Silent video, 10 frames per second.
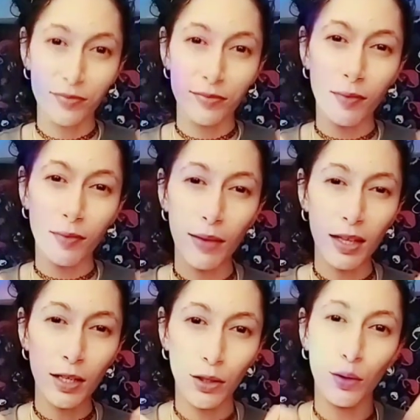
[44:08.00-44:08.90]
And
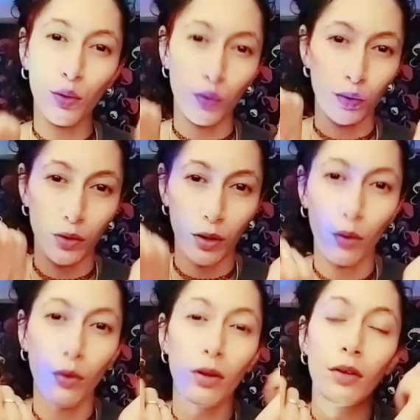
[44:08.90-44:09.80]
then you, you
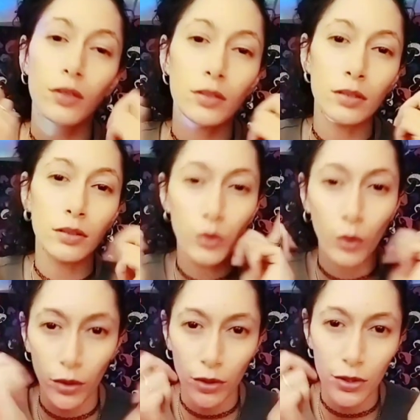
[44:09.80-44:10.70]
know, you
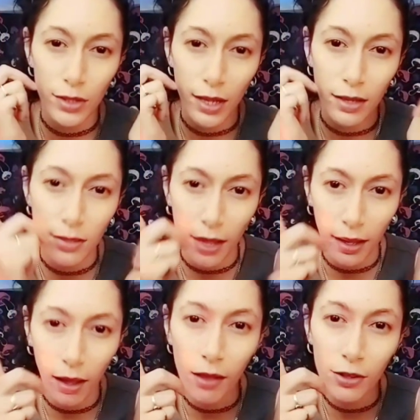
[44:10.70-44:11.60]
understand
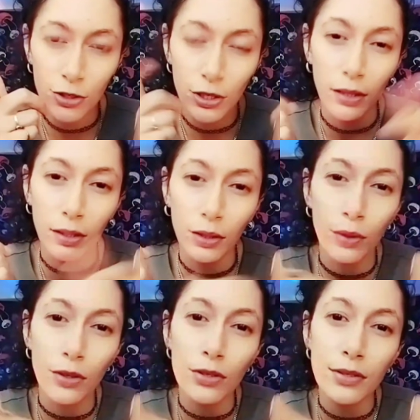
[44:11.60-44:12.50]
psychology and then you
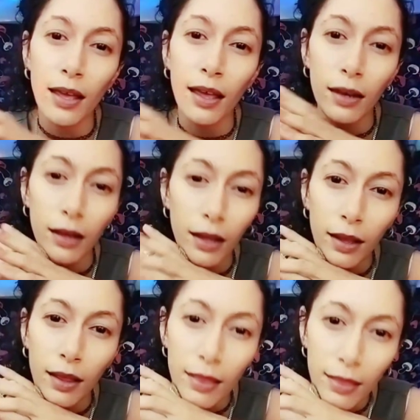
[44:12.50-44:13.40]
understand
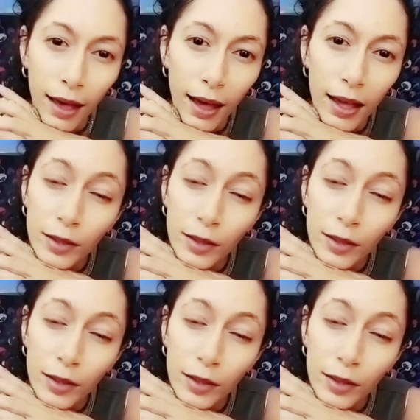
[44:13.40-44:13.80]
that